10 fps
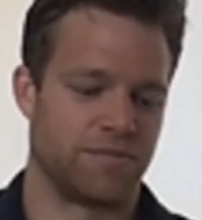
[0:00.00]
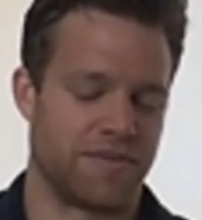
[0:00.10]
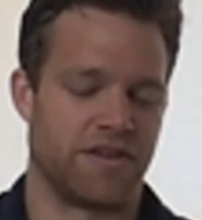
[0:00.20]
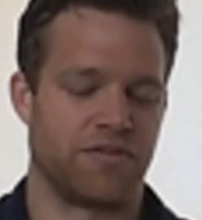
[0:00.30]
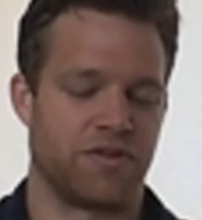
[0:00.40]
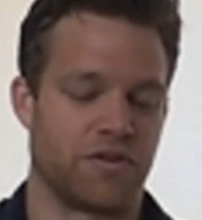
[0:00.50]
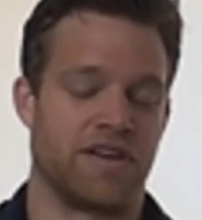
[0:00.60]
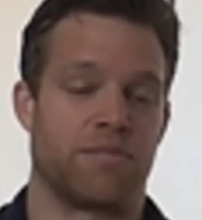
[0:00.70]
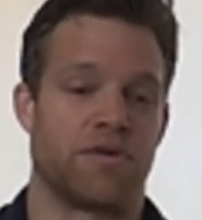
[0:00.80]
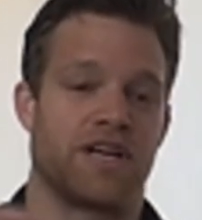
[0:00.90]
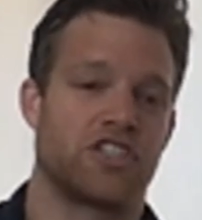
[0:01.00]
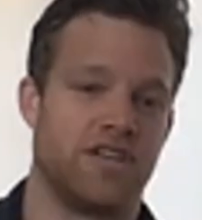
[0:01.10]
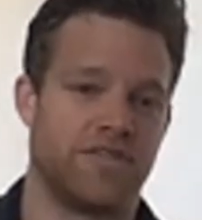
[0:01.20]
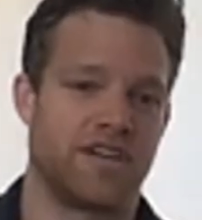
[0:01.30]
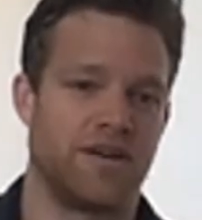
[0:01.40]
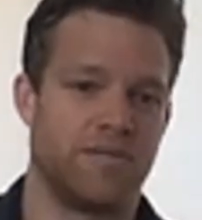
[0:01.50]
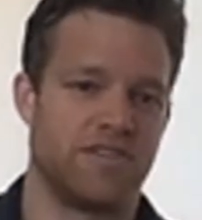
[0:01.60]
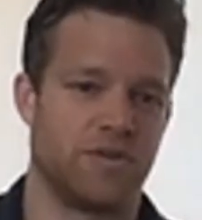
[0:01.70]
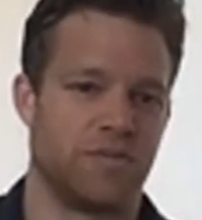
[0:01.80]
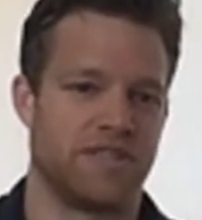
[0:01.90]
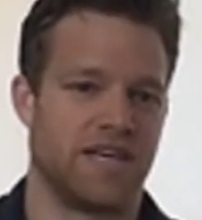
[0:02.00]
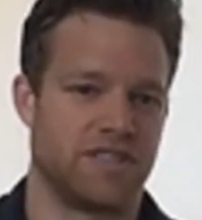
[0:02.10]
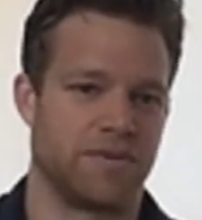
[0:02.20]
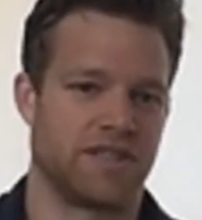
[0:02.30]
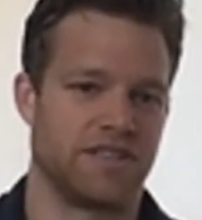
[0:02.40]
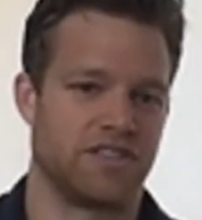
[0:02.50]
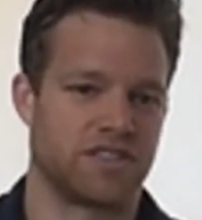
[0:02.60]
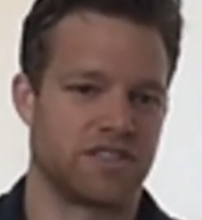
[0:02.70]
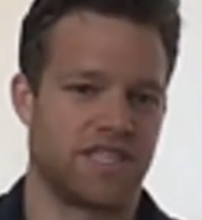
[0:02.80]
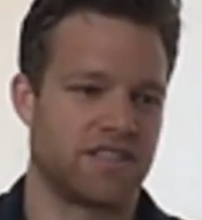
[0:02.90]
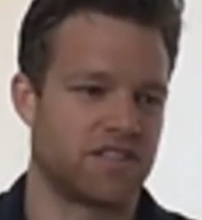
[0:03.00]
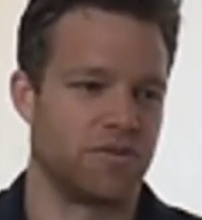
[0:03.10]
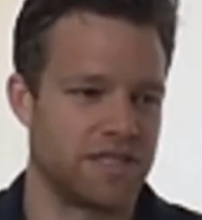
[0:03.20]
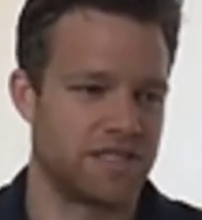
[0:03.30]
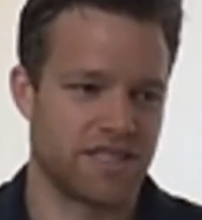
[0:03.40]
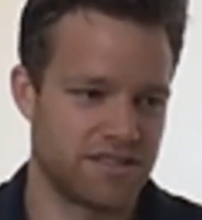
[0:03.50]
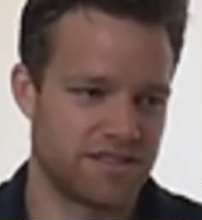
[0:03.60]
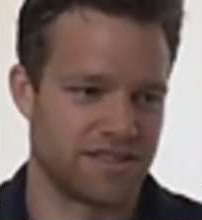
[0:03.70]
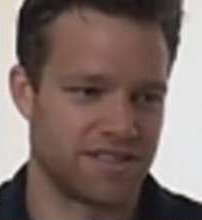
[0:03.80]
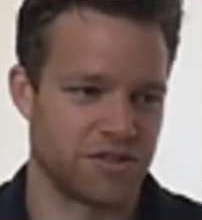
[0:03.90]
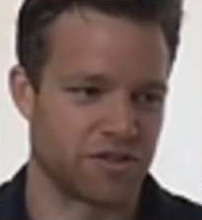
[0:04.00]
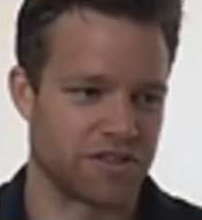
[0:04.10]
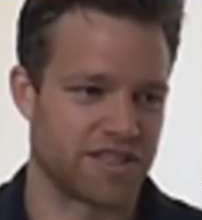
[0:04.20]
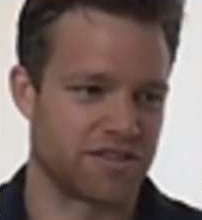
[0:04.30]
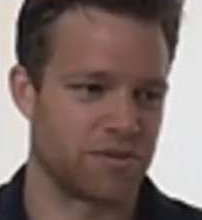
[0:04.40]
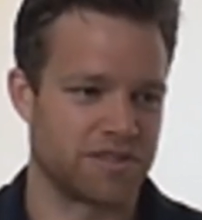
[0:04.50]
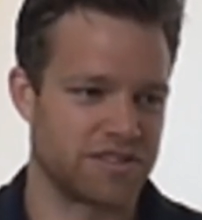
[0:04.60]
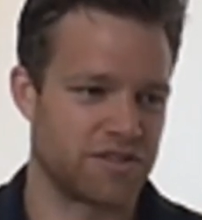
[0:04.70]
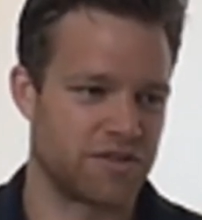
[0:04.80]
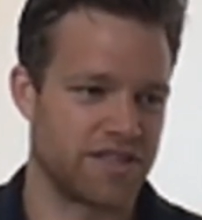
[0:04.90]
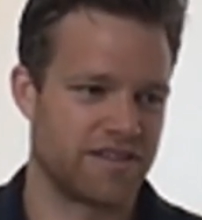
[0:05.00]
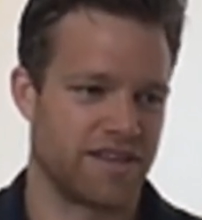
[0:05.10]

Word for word: if you're in a production environment, you would now typically just git commit it into your Git repository,